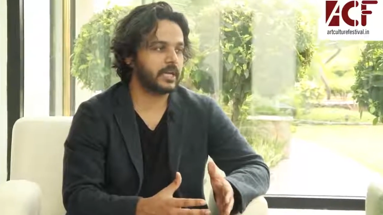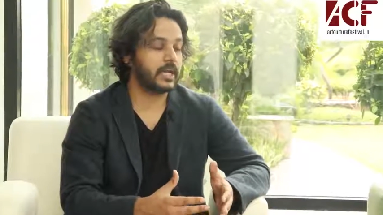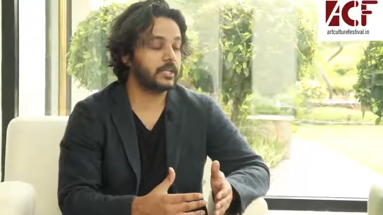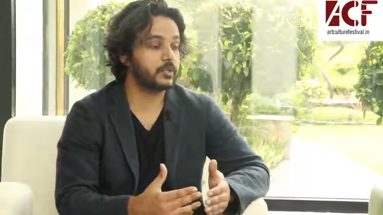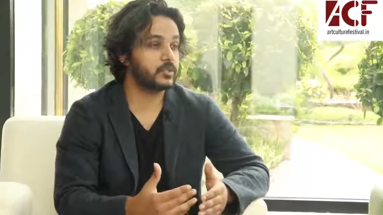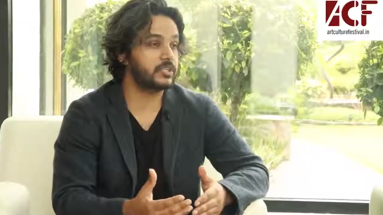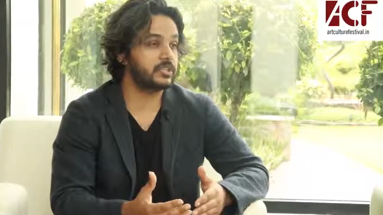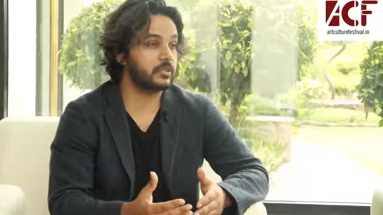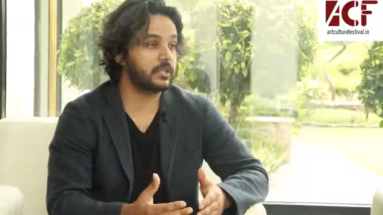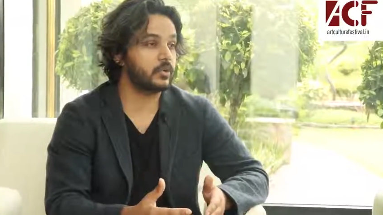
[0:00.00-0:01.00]
I usually
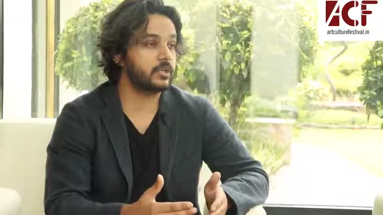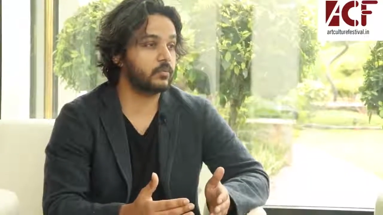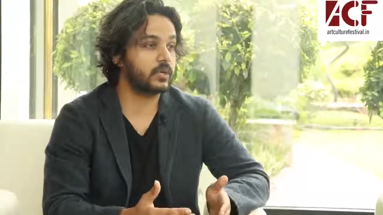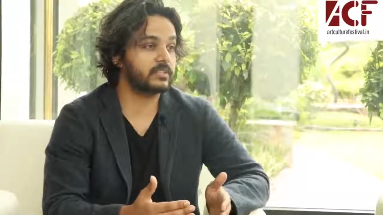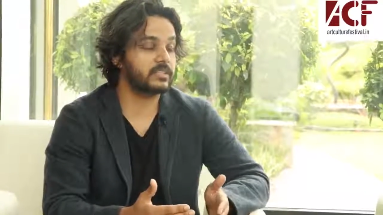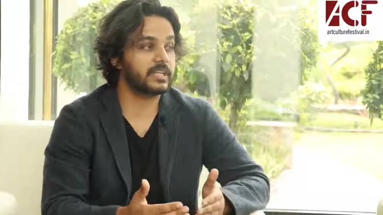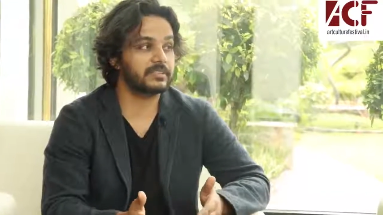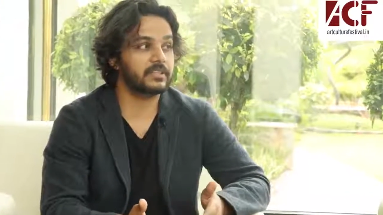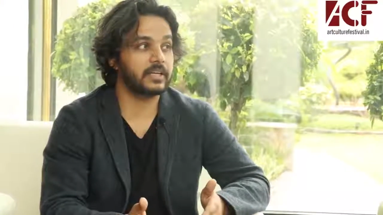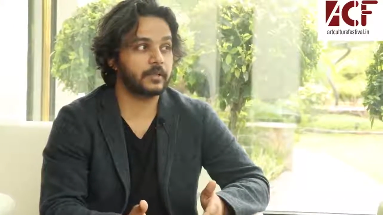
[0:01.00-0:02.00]
try to think, okay, what is the
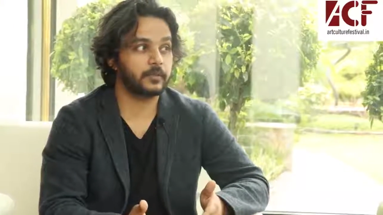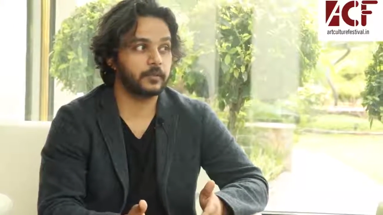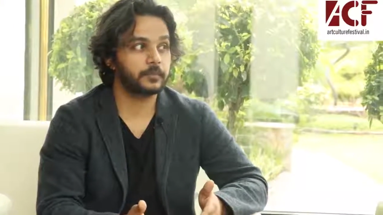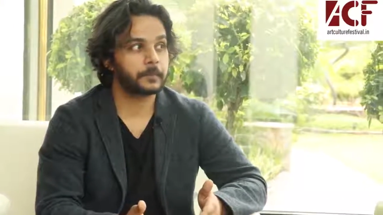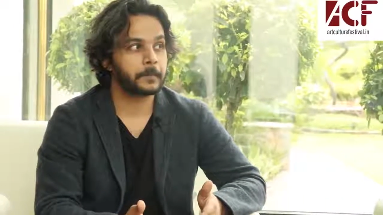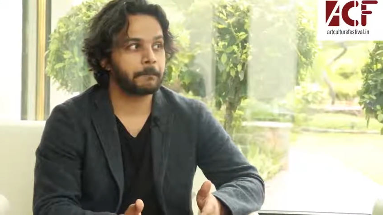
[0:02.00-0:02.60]
next thing I can do?